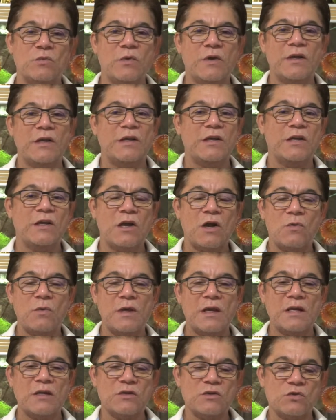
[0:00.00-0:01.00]
We're going to go
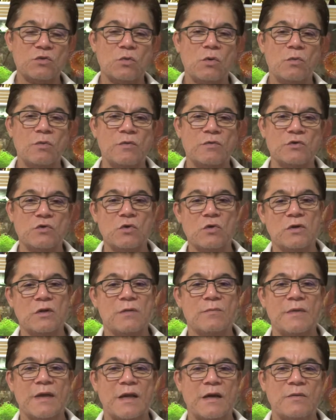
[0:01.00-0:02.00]
into what we were
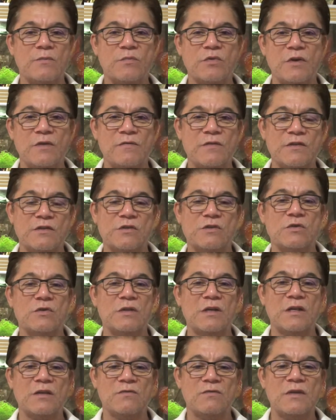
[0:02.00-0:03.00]
talking about previous to
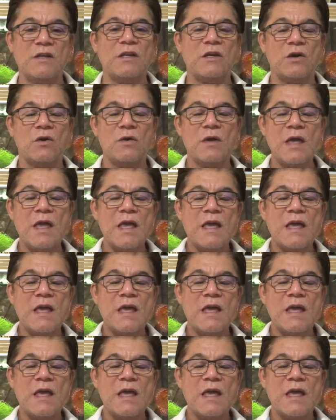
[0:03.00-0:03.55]
the other video,